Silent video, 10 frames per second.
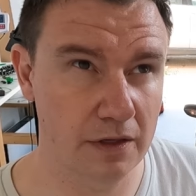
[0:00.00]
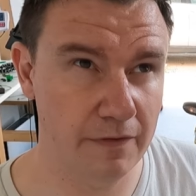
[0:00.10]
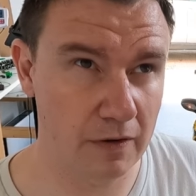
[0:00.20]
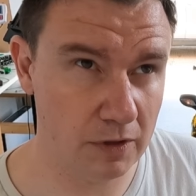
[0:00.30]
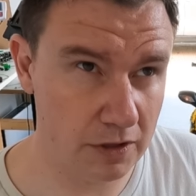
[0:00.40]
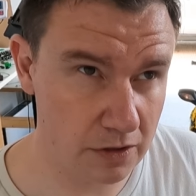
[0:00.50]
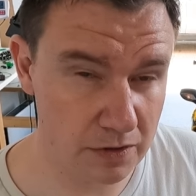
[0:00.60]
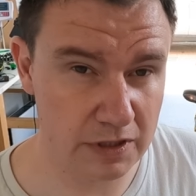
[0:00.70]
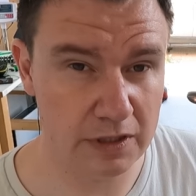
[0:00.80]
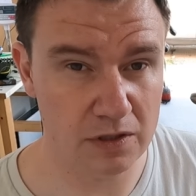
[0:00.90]
if I will
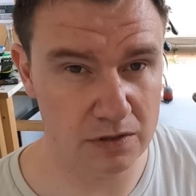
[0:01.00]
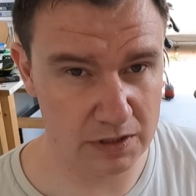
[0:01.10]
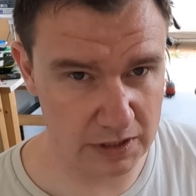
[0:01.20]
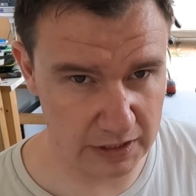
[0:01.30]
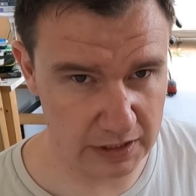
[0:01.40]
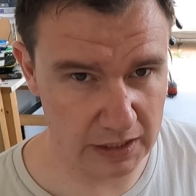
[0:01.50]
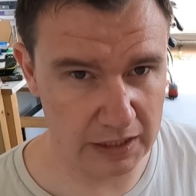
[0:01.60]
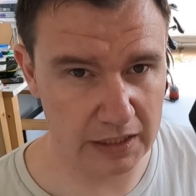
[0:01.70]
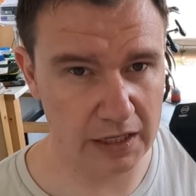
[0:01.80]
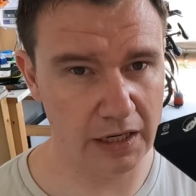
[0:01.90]
use it
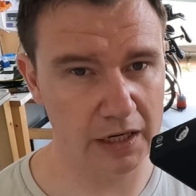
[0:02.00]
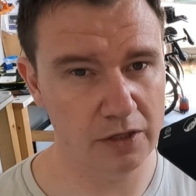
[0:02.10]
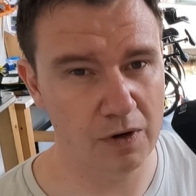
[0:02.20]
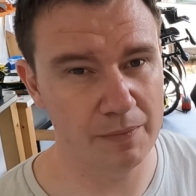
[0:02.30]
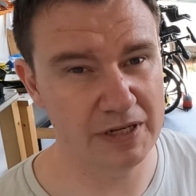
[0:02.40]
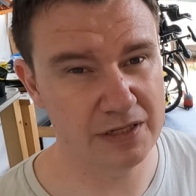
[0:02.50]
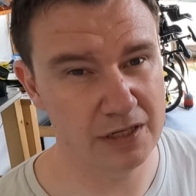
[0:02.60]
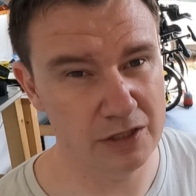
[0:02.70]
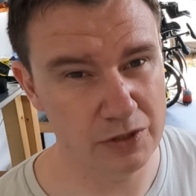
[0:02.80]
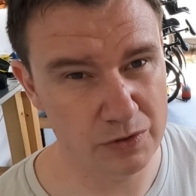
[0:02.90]
constantly, you are
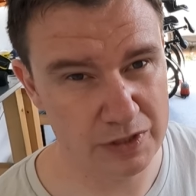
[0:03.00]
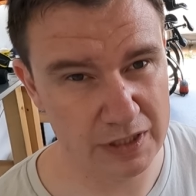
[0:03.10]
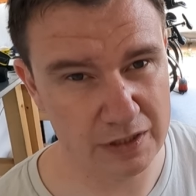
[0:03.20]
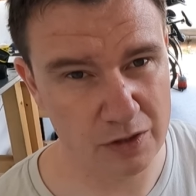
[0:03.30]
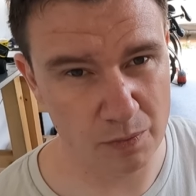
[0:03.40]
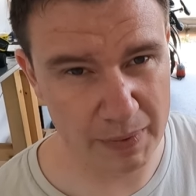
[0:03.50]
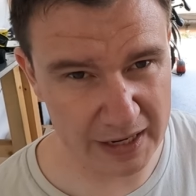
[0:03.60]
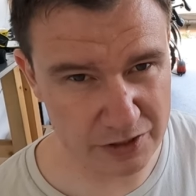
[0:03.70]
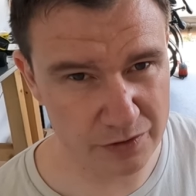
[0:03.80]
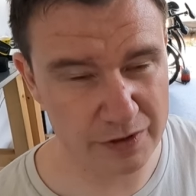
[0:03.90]
basically using your
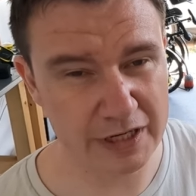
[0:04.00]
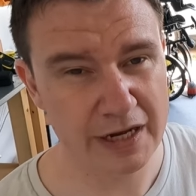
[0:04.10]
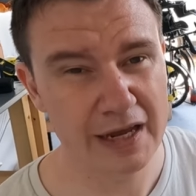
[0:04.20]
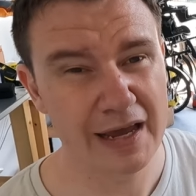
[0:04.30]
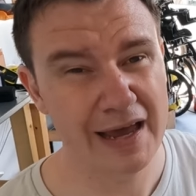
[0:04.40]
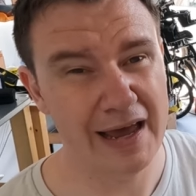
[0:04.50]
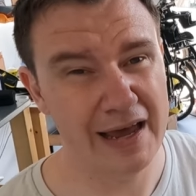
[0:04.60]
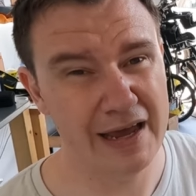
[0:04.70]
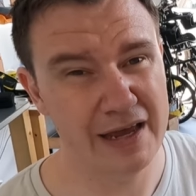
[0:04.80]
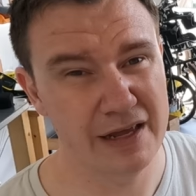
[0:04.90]
battery,
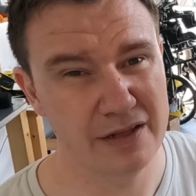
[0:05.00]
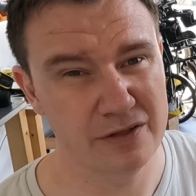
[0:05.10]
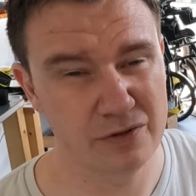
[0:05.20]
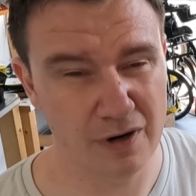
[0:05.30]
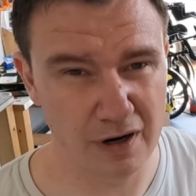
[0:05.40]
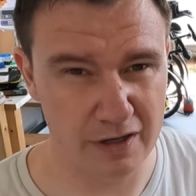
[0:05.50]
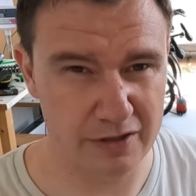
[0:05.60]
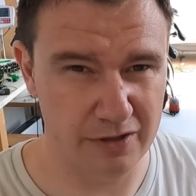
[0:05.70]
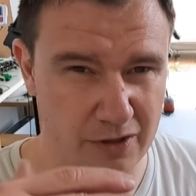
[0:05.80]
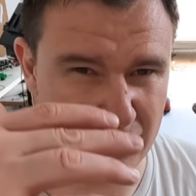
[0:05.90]
and you are,
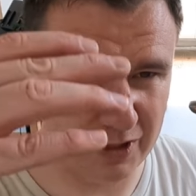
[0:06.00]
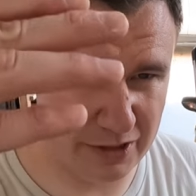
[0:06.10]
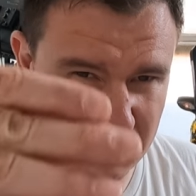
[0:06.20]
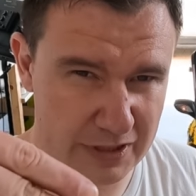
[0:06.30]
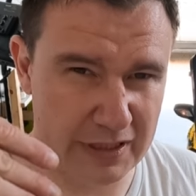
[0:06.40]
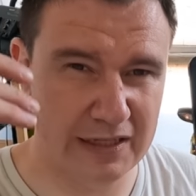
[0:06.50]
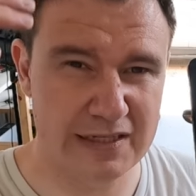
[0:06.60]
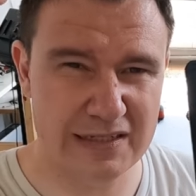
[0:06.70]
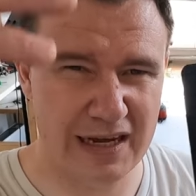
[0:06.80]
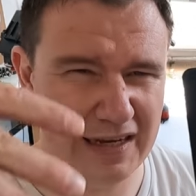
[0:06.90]
you know, reducing the
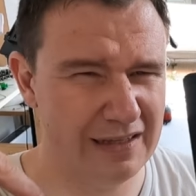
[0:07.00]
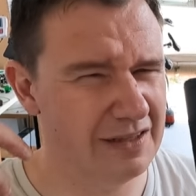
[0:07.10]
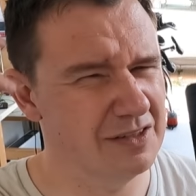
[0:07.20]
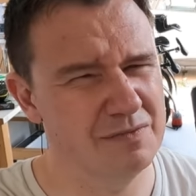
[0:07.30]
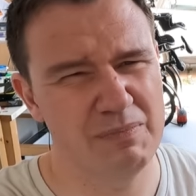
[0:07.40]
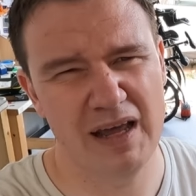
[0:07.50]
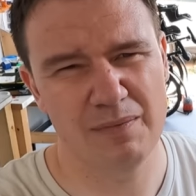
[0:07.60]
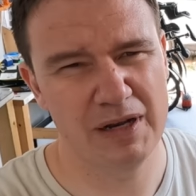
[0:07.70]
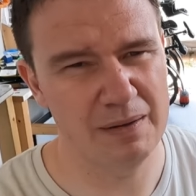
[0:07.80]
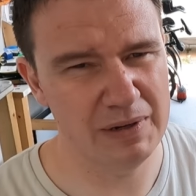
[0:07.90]
cycles,
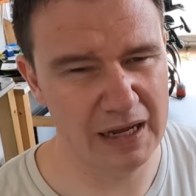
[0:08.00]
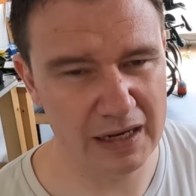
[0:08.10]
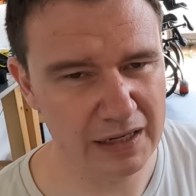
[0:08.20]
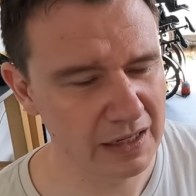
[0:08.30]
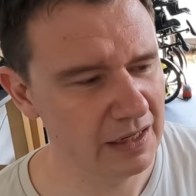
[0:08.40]
blah, blah, blah.